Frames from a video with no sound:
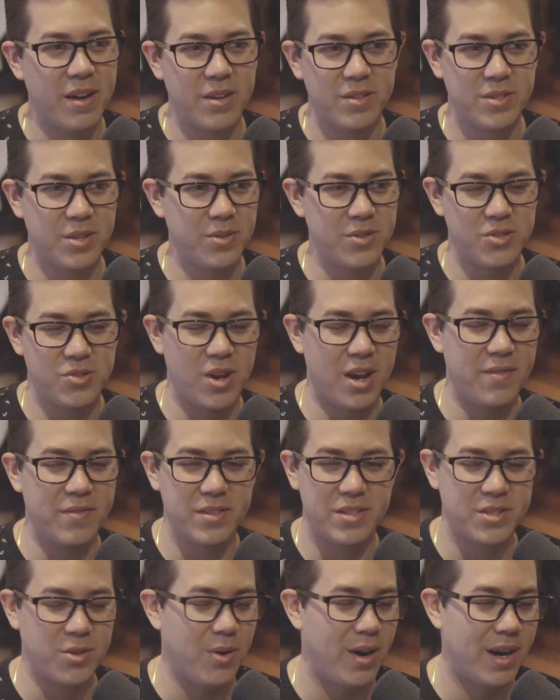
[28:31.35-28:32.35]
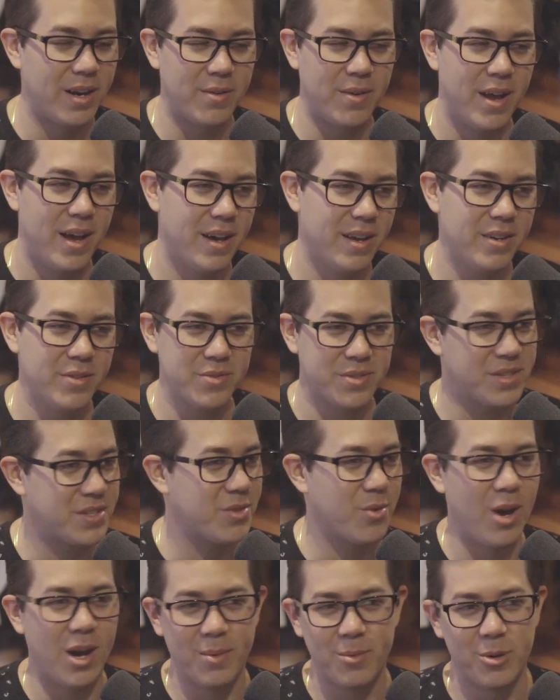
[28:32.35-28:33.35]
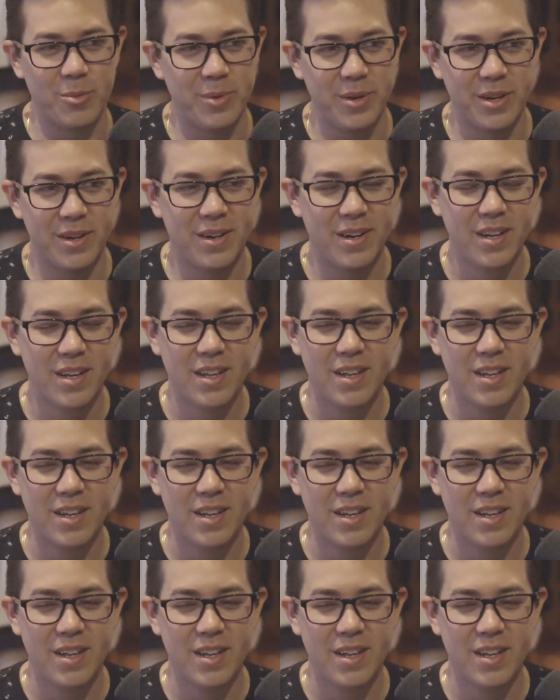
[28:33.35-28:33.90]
I was always driving the squad around. It was a squad mobile.